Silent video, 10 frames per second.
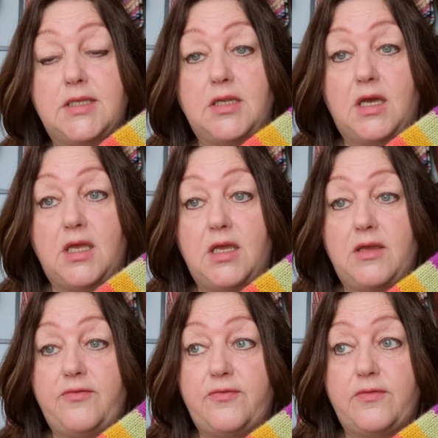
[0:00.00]
and I
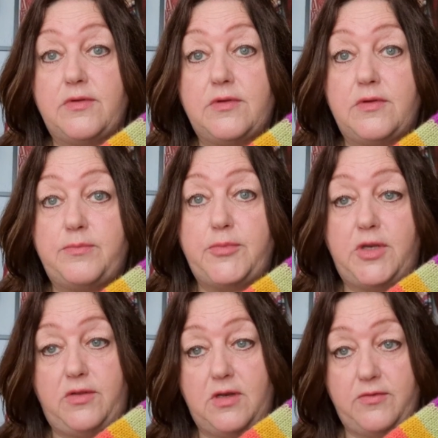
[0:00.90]
have
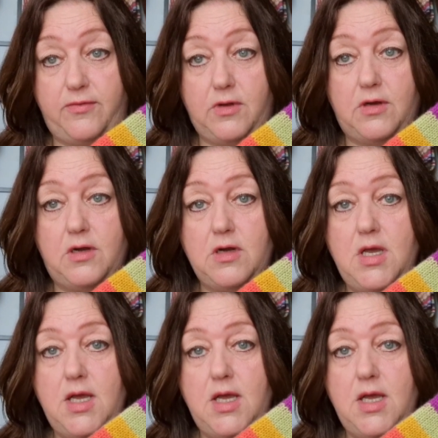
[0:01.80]
put it in a vlog,